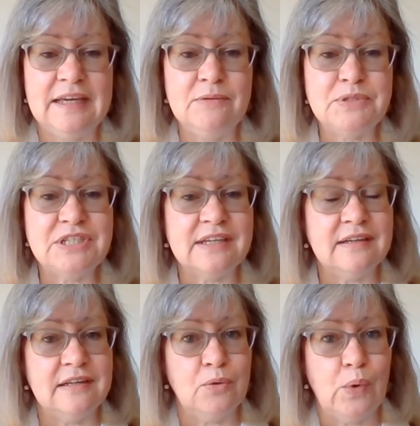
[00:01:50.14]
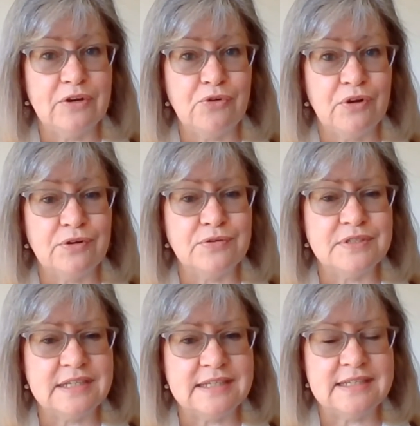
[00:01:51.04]
In particular, 1
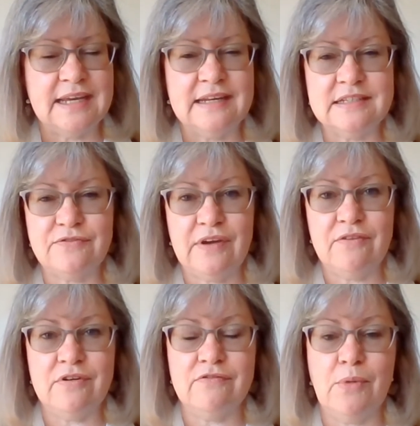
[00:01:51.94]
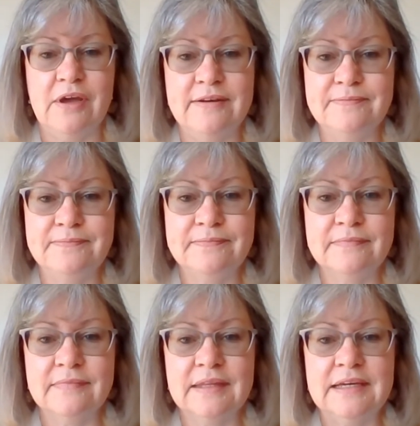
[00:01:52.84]
Chronicles 16 is a favourite of mine.
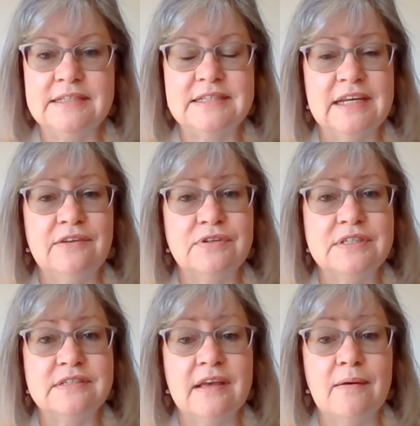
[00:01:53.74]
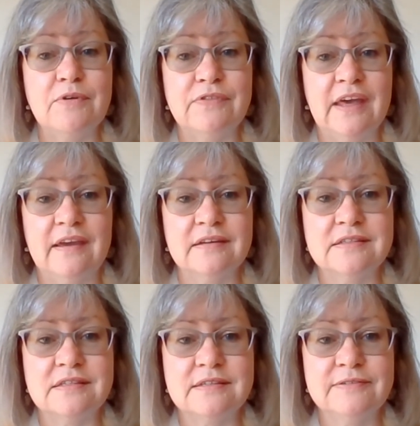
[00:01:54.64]
It's David's Psalm of
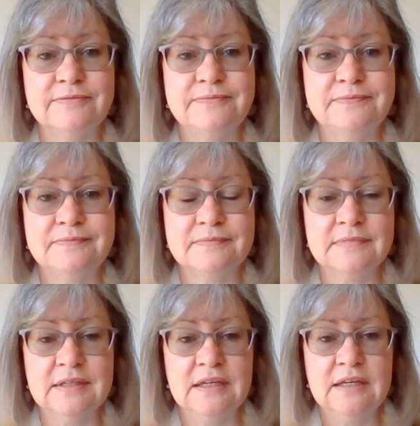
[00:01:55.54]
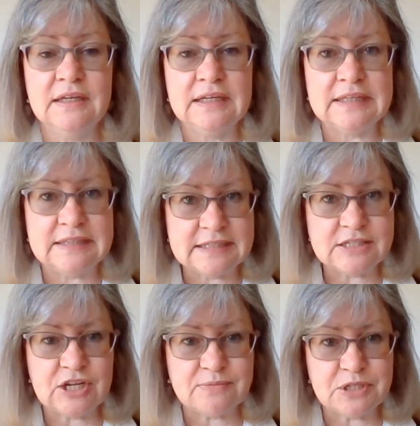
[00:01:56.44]
Thanks.
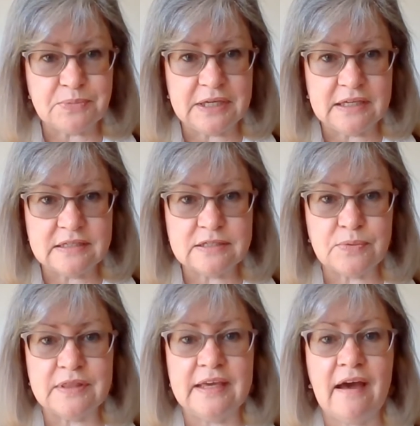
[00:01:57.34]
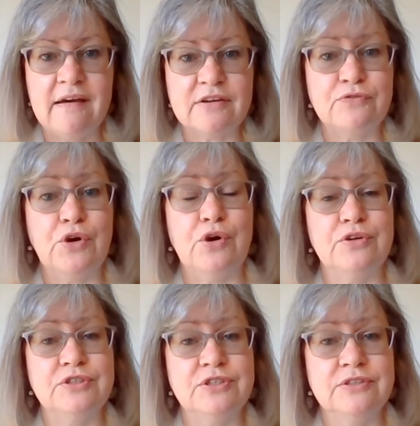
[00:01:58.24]
This chapter begins with the Ark of
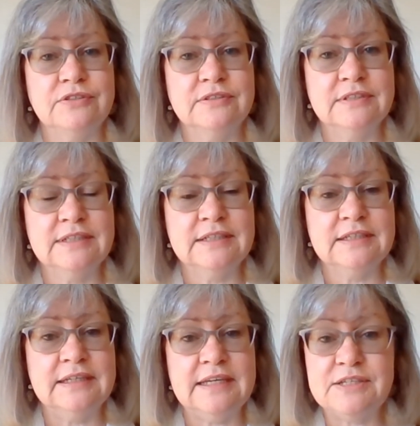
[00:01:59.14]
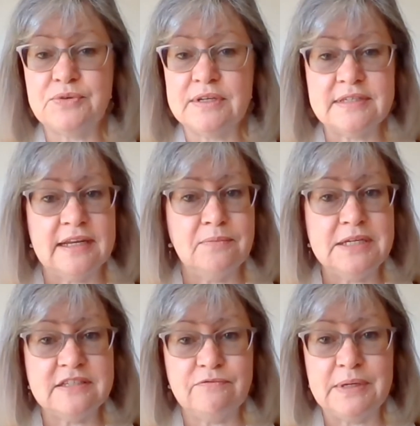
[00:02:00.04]
God. Israel's
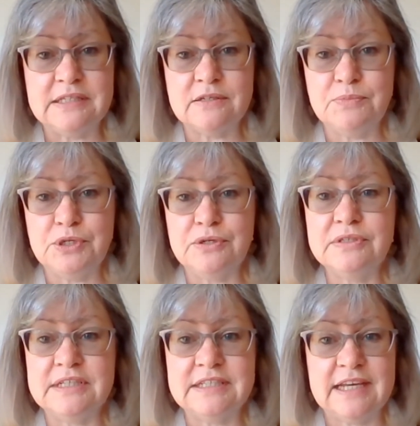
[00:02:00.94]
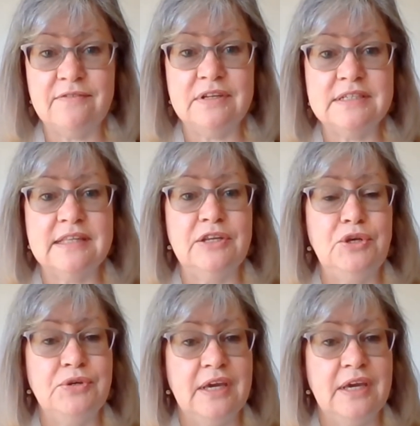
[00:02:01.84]
enemies have been subdued and David is their new